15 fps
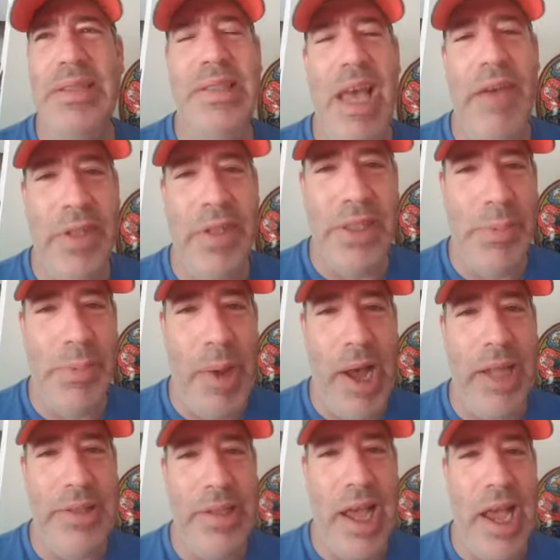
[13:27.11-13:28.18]
7
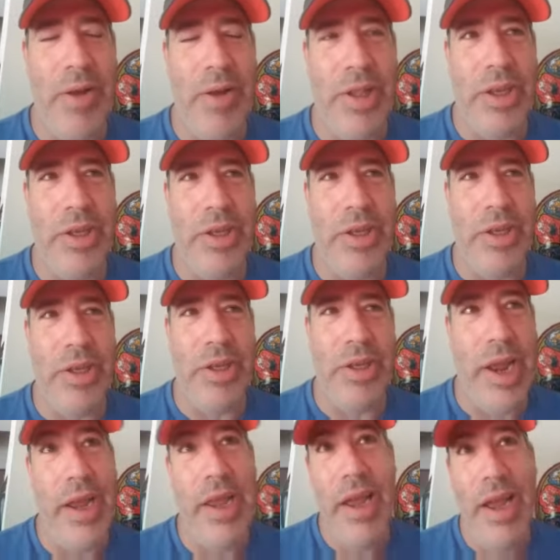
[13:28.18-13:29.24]
spots higher than
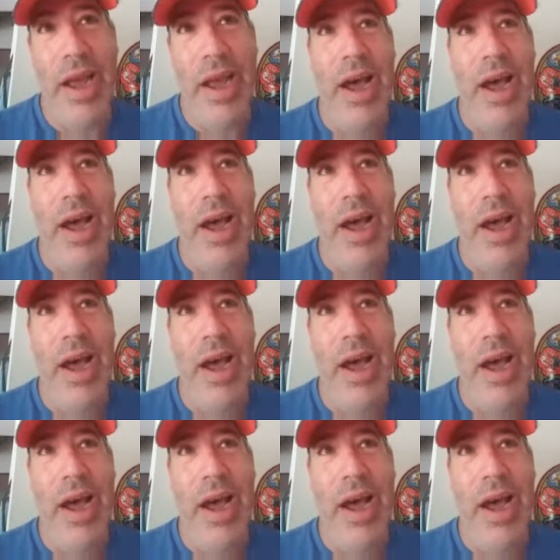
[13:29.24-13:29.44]
Couturier.